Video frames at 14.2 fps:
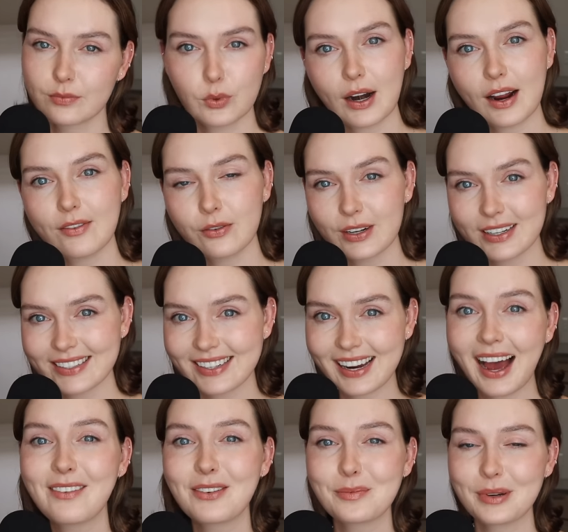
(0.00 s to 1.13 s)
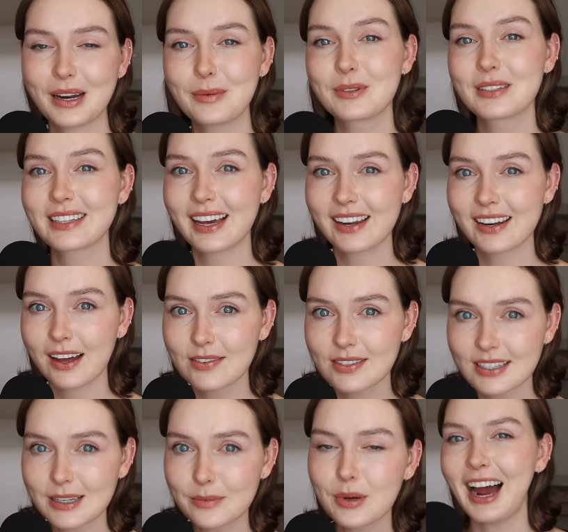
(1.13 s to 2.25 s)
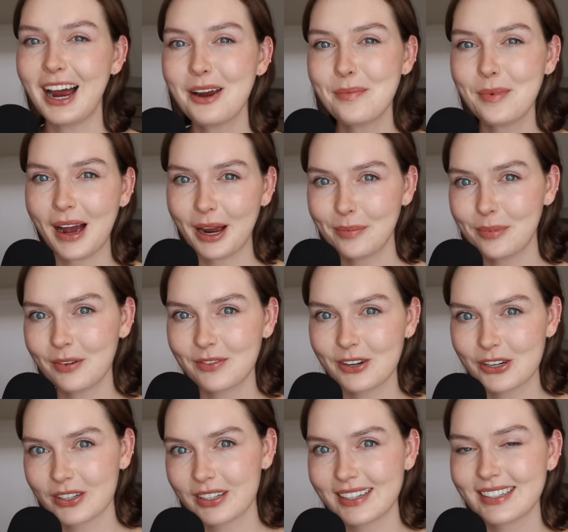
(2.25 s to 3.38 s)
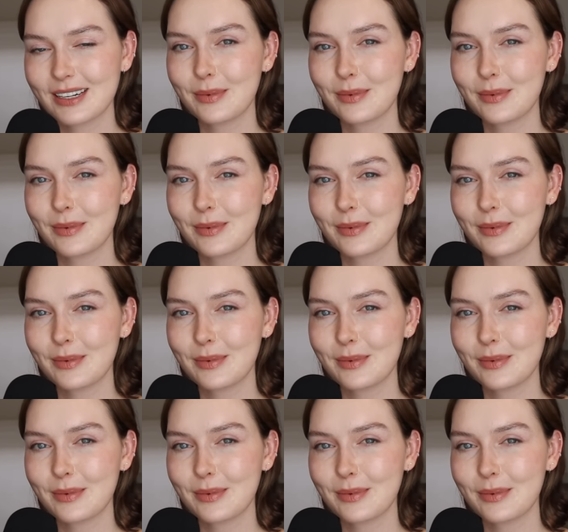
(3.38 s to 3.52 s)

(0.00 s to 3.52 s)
whatever reason haven't been able to get enough sleep, I am hyper vigilant vigilant